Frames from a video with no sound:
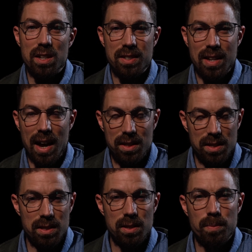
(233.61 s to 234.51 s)

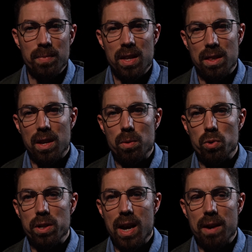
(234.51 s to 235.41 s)
sects that
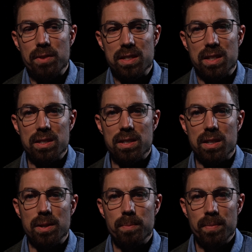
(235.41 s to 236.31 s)
would have existed